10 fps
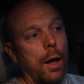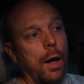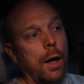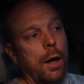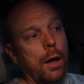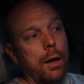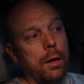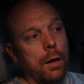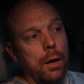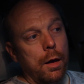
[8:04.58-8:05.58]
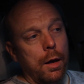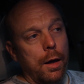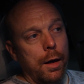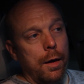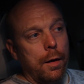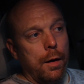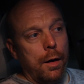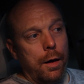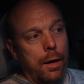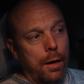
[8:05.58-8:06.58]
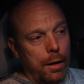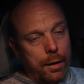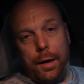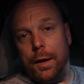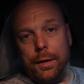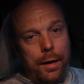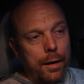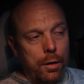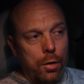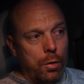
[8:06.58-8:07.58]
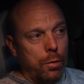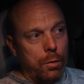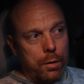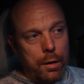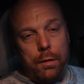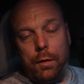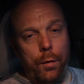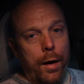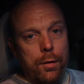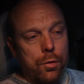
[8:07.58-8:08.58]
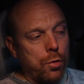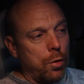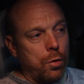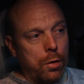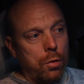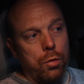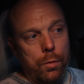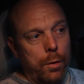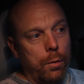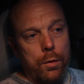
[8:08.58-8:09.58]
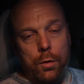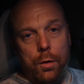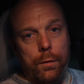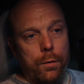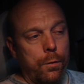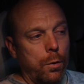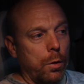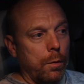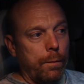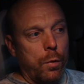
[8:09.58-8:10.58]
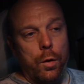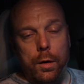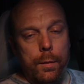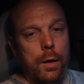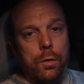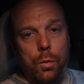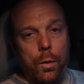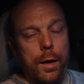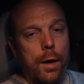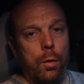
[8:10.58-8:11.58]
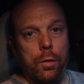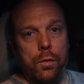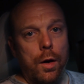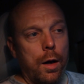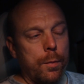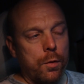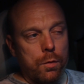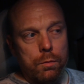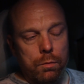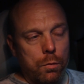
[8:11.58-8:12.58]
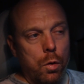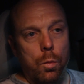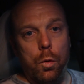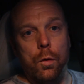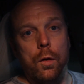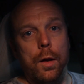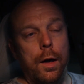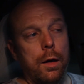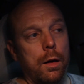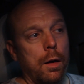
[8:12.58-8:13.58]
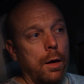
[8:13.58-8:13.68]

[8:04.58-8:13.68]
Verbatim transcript: And Again, I know DC fast charging should be reserved for 30 minute to one hour stops, no more than that.